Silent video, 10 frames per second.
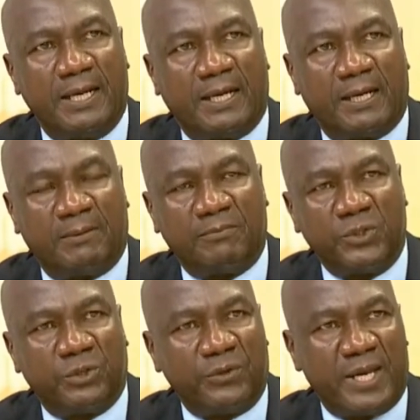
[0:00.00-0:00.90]
they
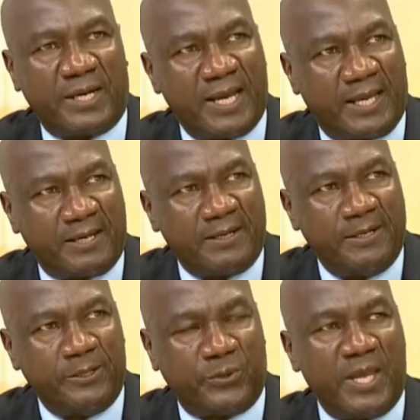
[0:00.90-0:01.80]
are done.
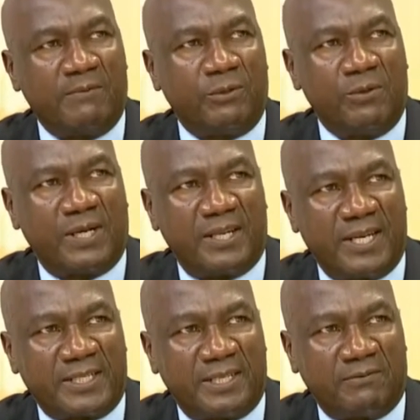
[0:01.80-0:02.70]
So they have to look at the
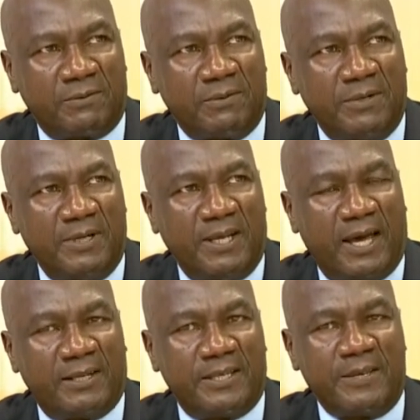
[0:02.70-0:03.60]
next level.
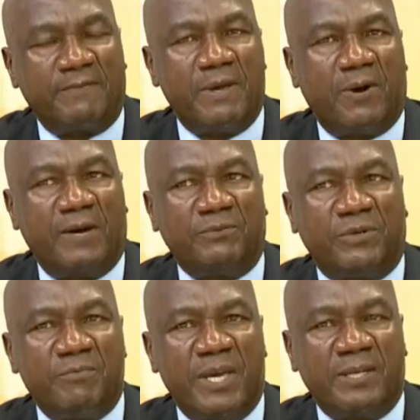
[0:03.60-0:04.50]
And if they will have
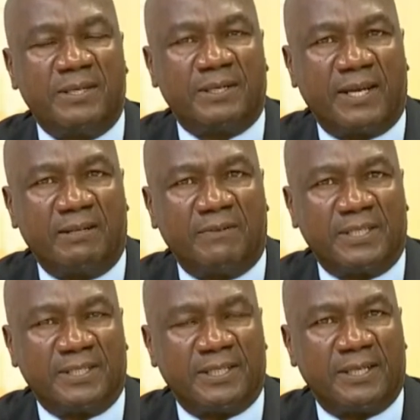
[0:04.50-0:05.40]
to remain
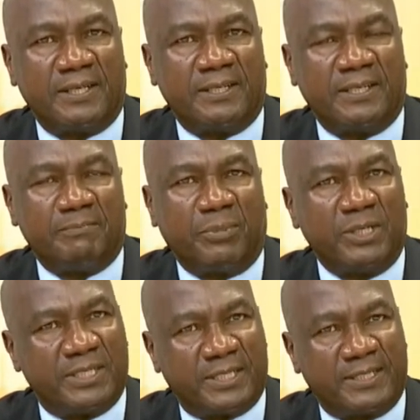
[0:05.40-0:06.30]
relevant in
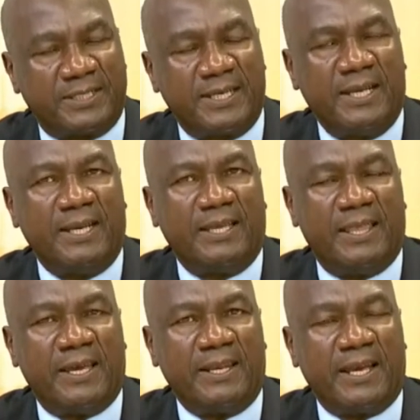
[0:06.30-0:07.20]
politics,
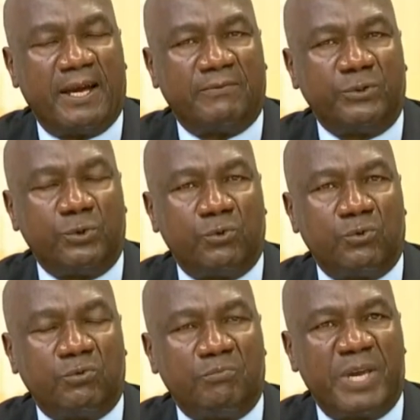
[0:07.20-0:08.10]
then they have
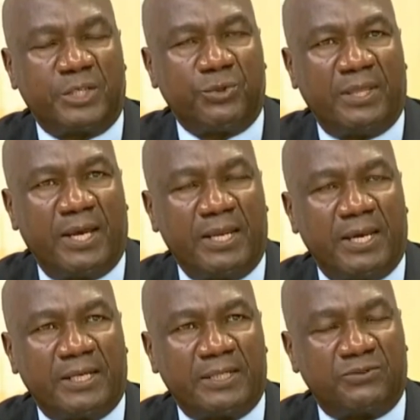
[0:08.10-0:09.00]
to make sure that
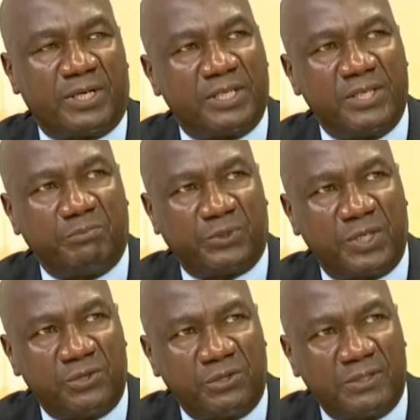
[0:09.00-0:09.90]
they are in strategic
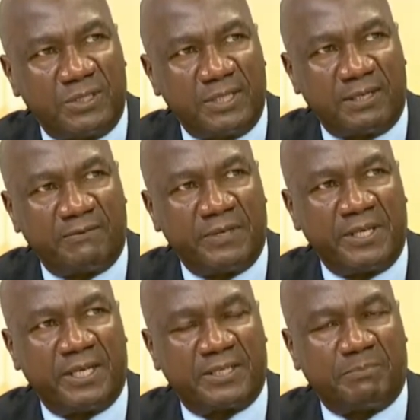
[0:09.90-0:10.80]
positions in the
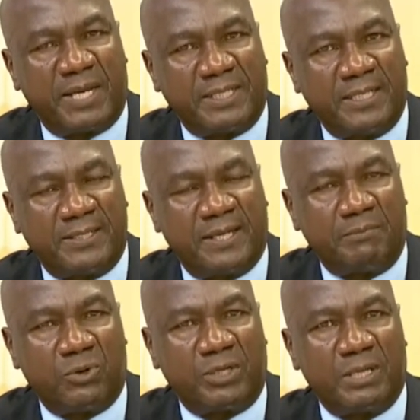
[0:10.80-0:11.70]
various parties
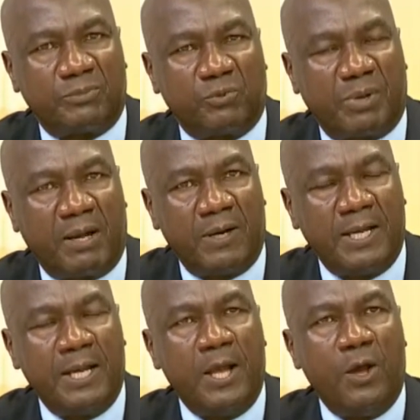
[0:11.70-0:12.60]
that brought them to power.
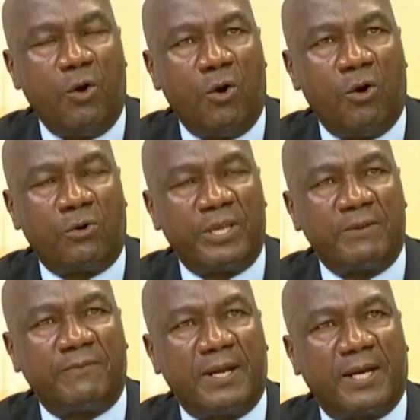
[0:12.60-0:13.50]
Or
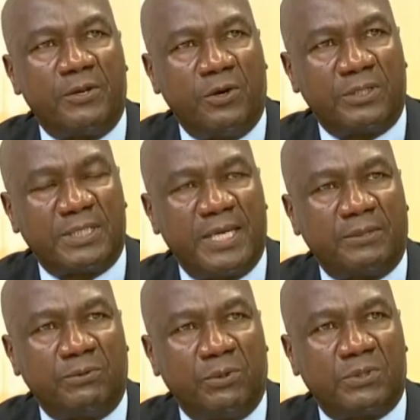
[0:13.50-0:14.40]
if they cannot
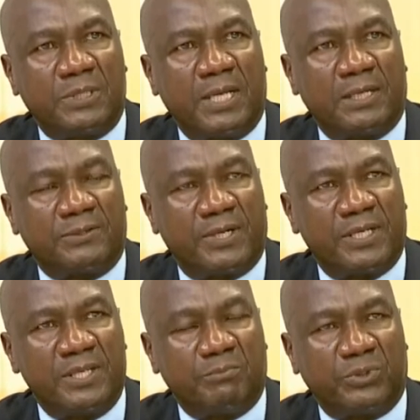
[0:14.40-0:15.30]
get to those
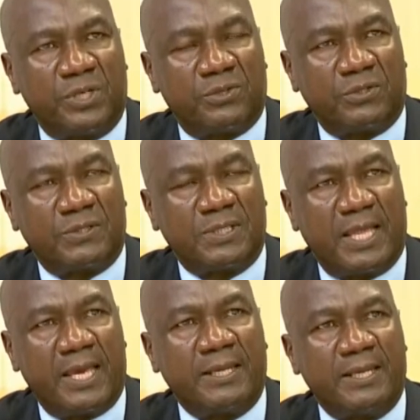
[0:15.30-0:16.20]
strategic positions,
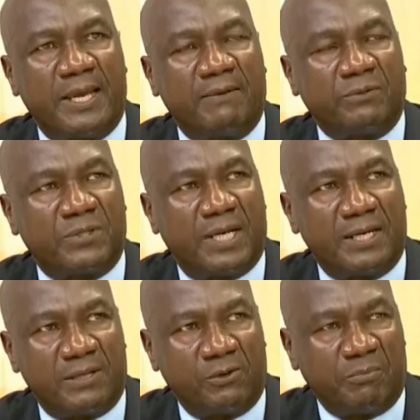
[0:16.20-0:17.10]
then they have to
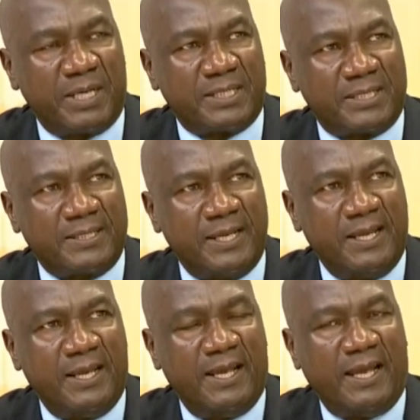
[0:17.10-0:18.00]
start their own parties.
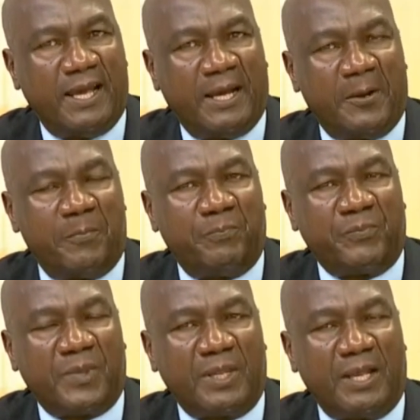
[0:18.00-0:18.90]

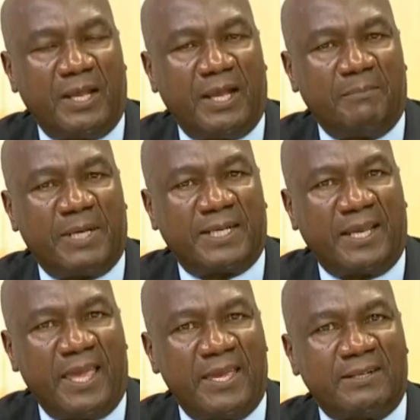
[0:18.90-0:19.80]
But
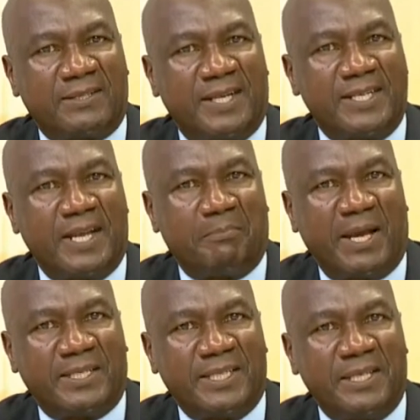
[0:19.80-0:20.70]
again, starting a
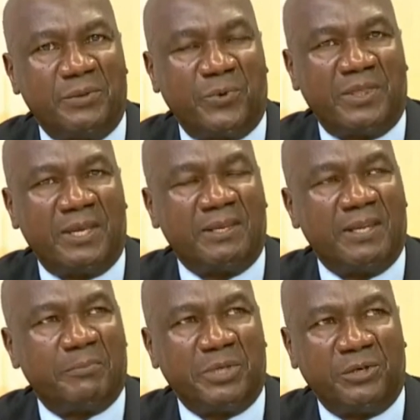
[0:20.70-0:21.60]
party
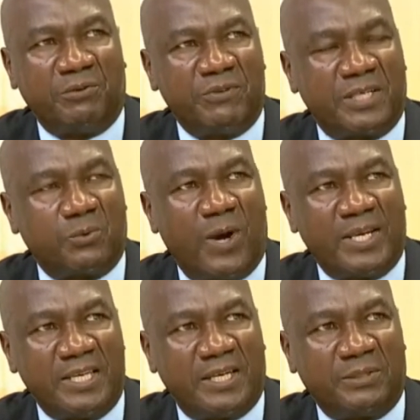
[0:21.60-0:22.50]
within a period of just
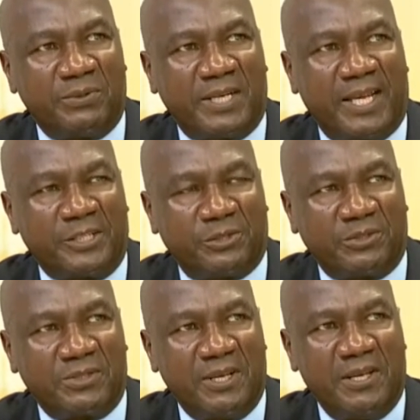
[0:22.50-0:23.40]
1 year to the
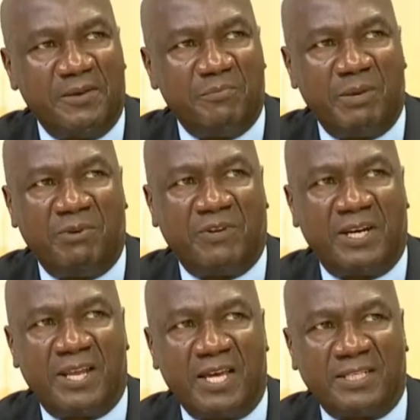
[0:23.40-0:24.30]
elections may be
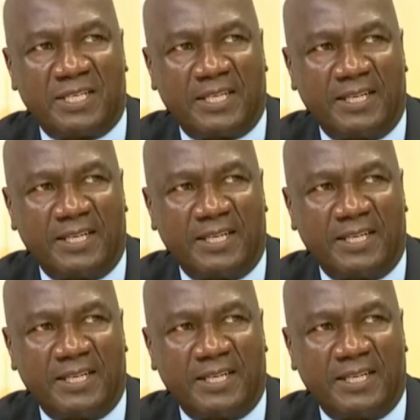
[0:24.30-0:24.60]
very dicey.